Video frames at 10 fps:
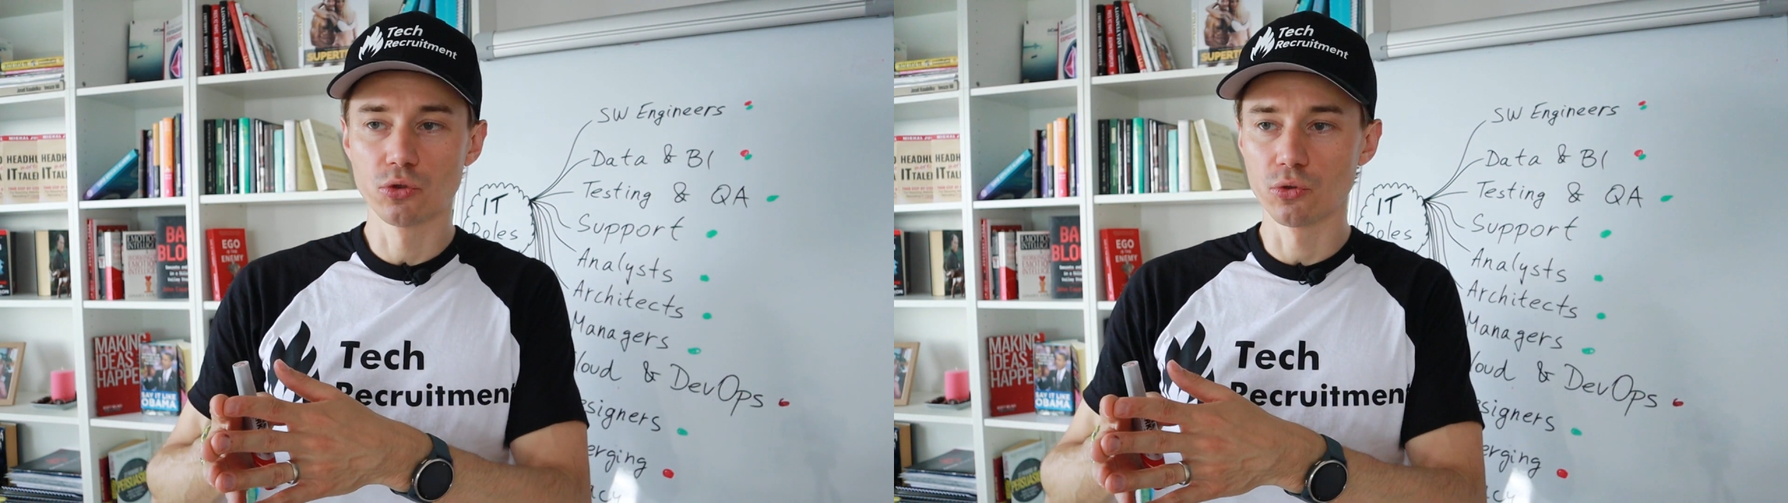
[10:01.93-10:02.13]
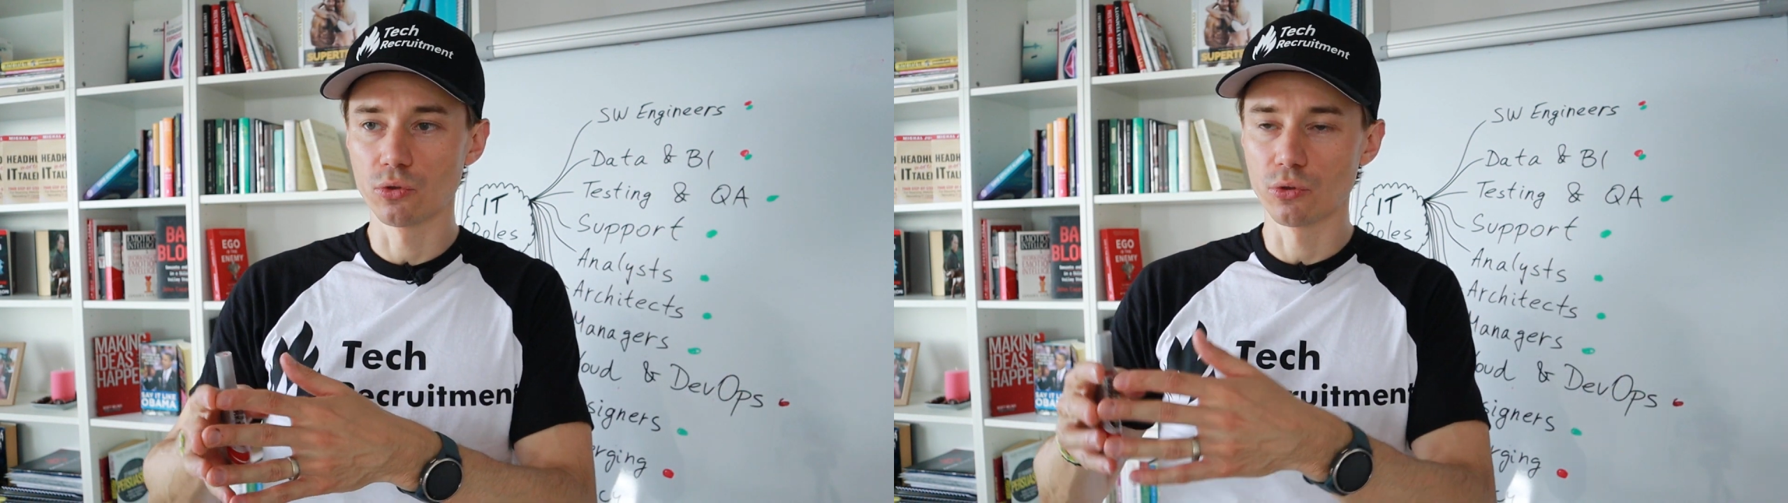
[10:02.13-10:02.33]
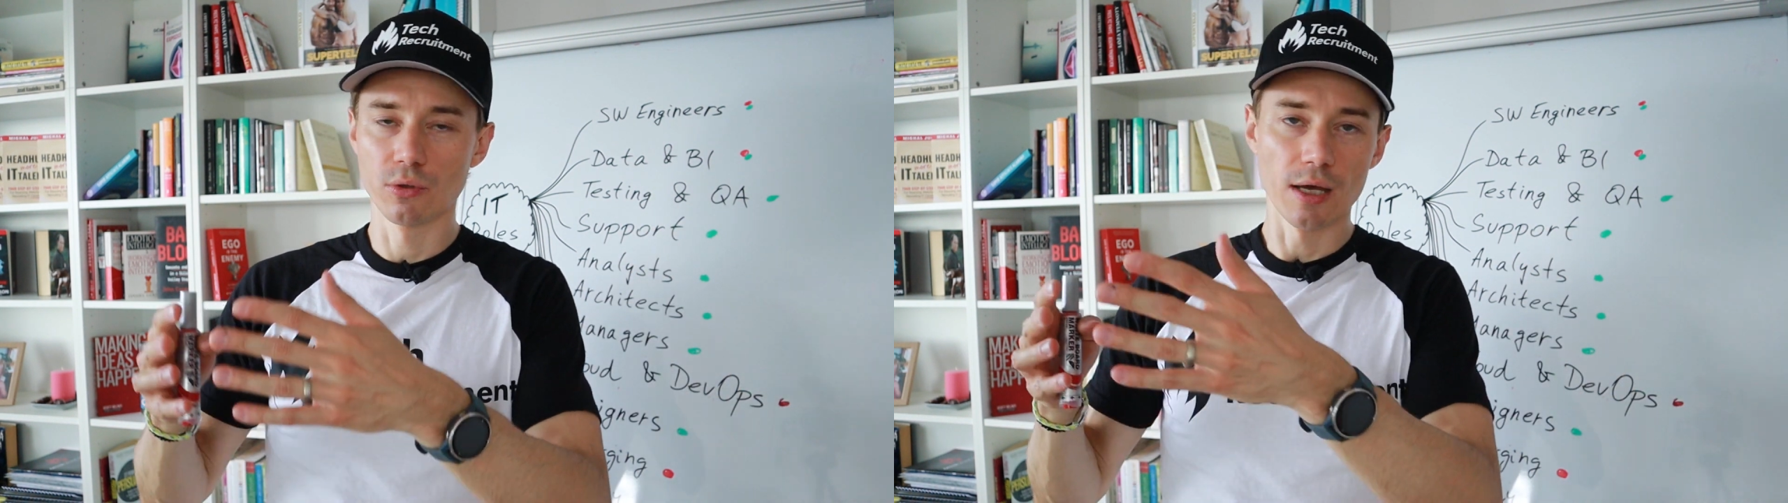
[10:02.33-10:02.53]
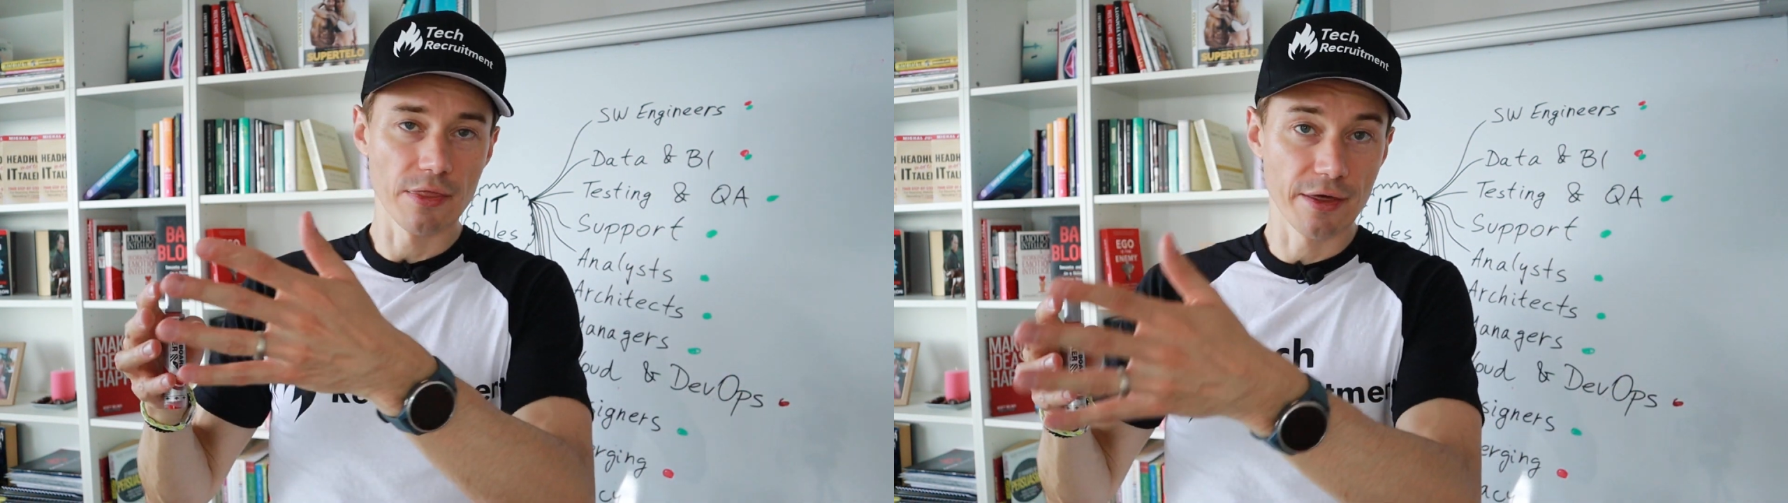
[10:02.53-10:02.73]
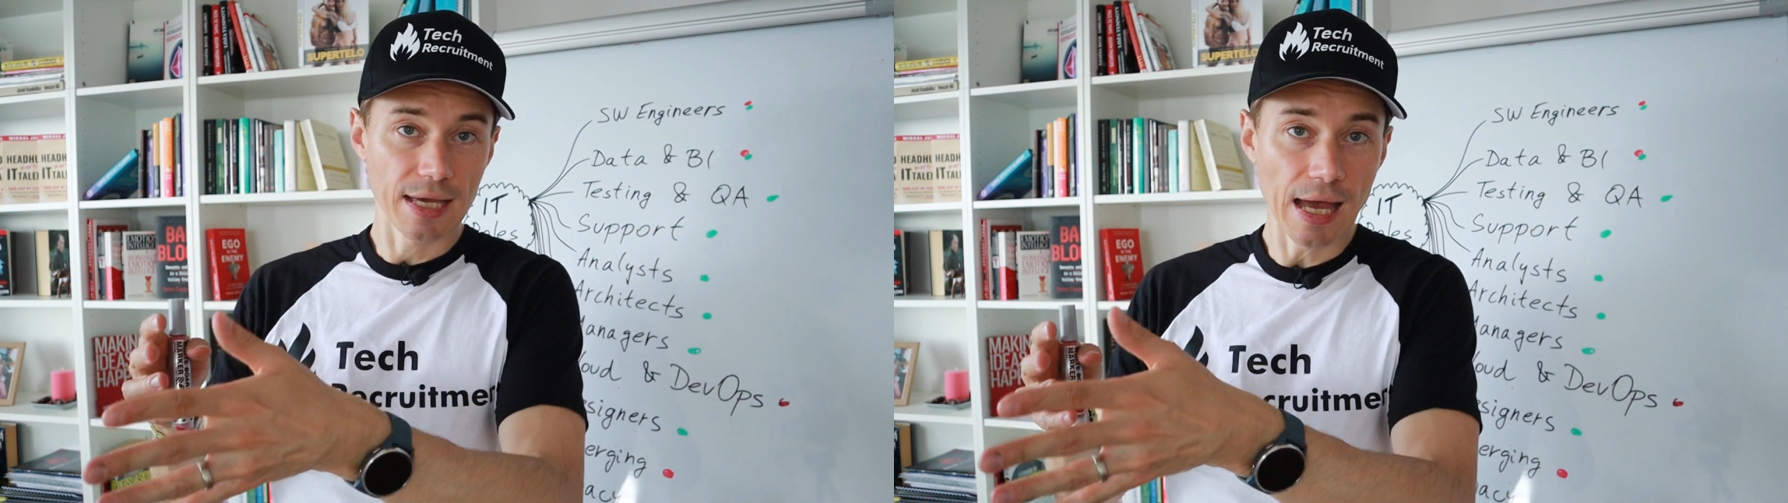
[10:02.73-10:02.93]
to
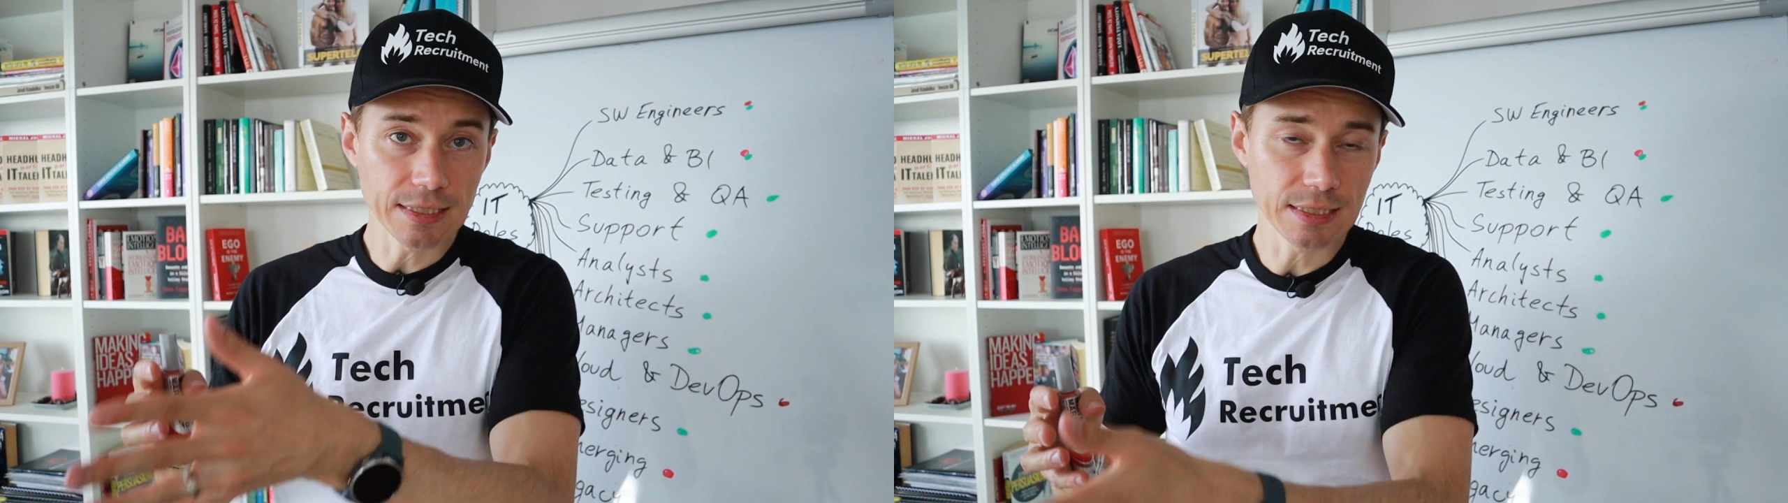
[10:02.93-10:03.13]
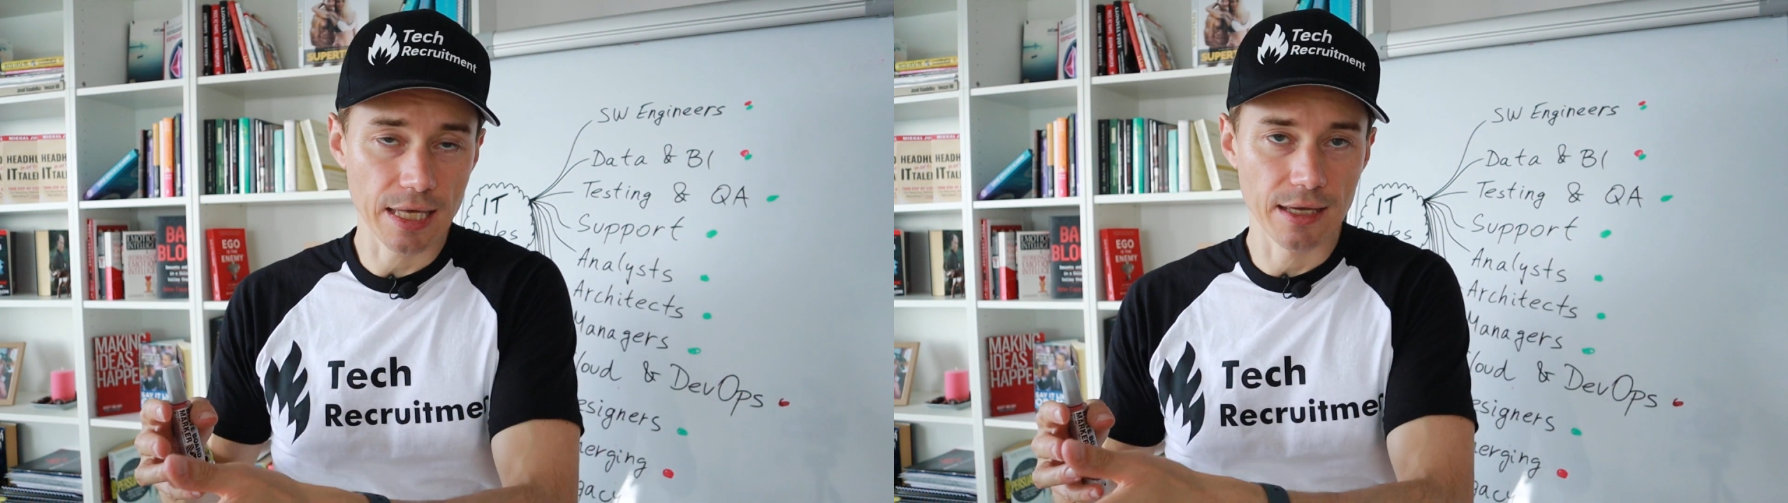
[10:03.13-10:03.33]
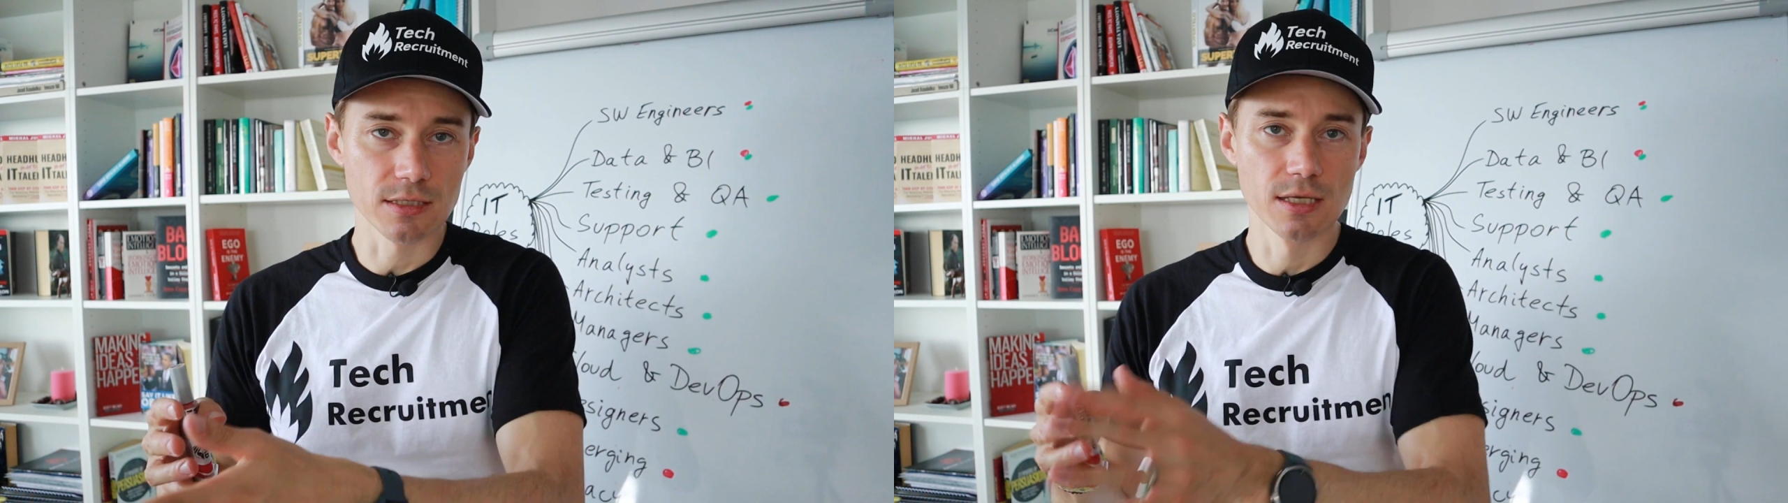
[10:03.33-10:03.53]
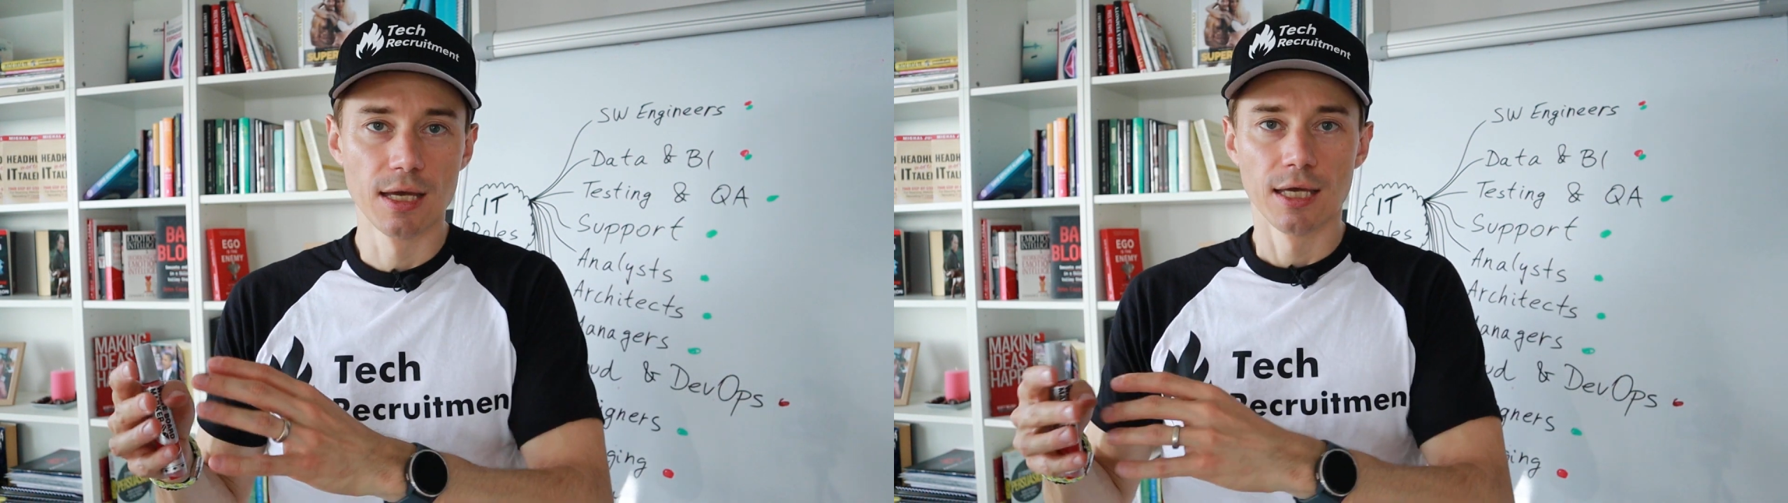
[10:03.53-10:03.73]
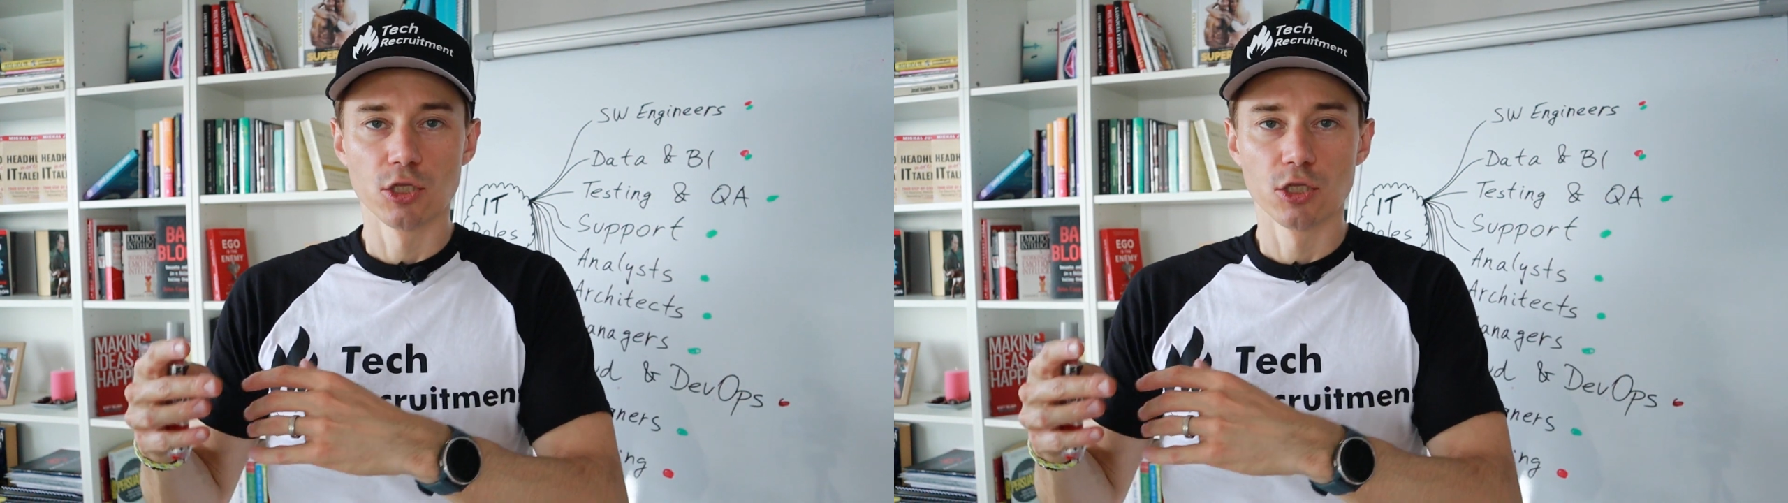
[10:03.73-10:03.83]
the candidates,